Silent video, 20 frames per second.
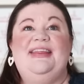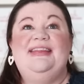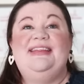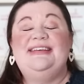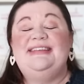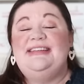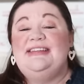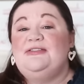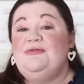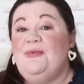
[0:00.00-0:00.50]

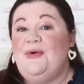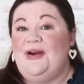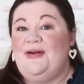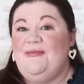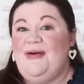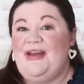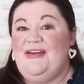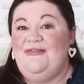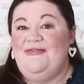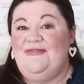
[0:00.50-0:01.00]
This is one of
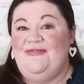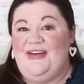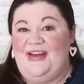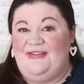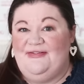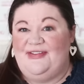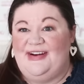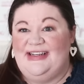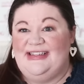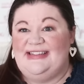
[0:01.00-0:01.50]
my
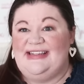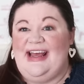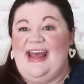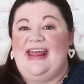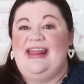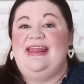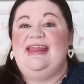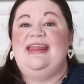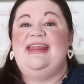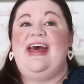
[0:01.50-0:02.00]
favorites,
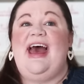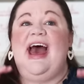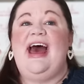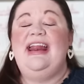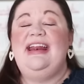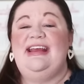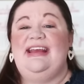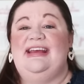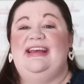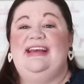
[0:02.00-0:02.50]
and
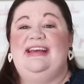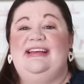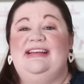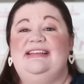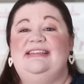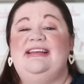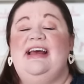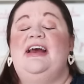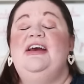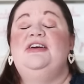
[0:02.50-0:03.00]
that
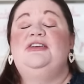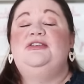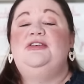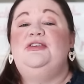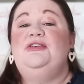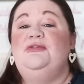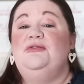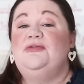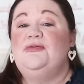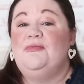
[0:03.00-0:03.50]
is to
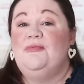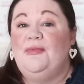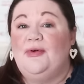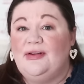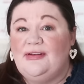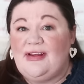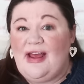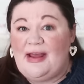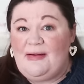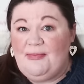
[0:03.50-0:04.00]
use
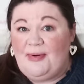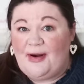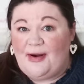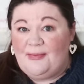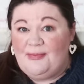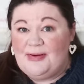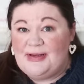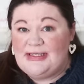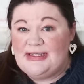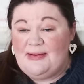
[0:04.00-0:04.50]

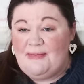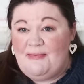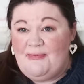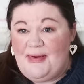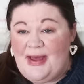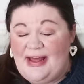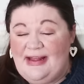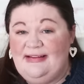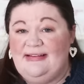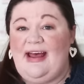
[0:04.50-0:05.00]
multi-purpose
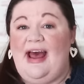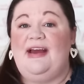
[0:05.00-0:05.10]
bins.